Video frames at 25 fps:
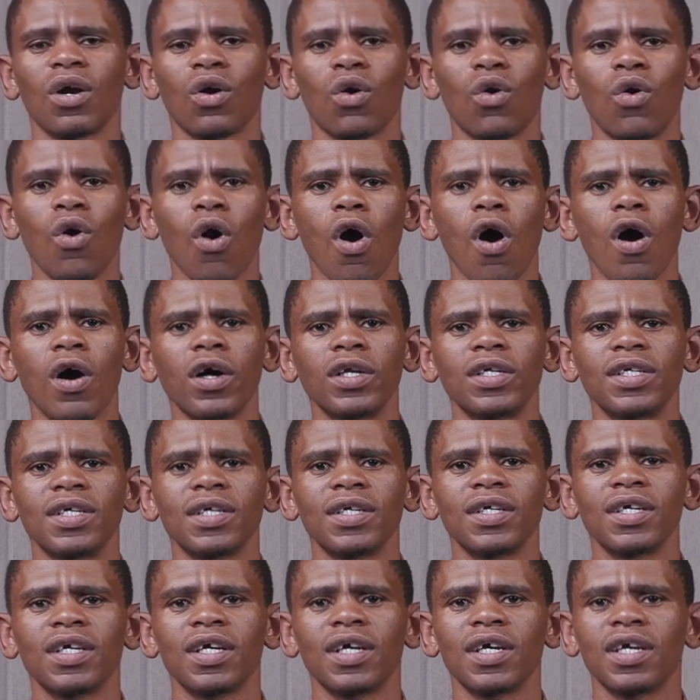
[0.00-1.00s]
God,
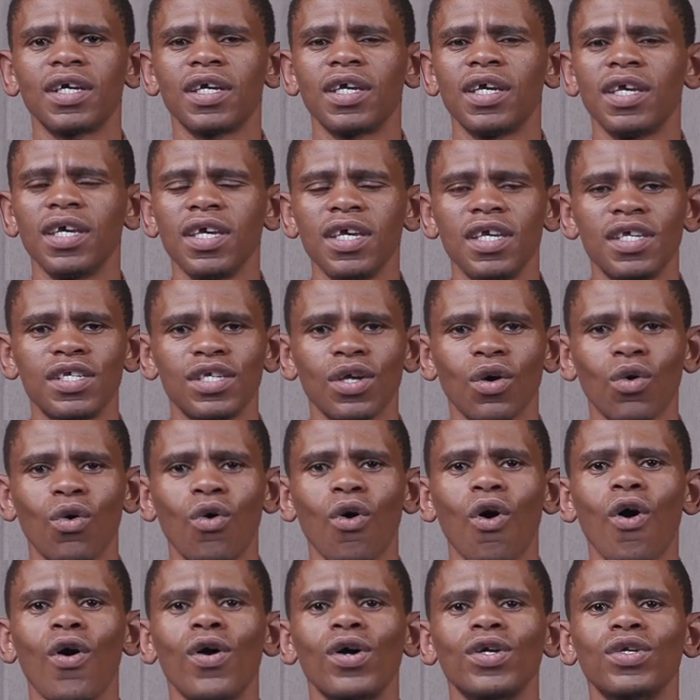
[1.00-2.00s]
he is a
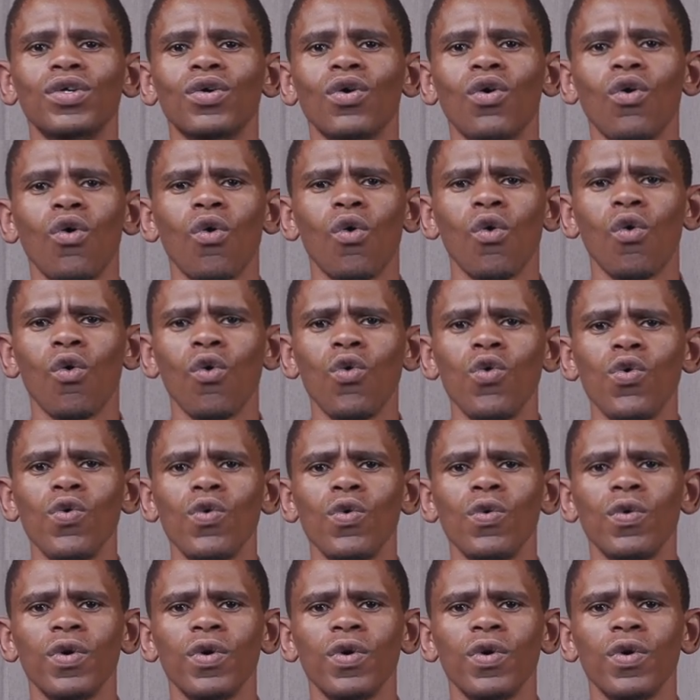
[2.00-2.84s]
God who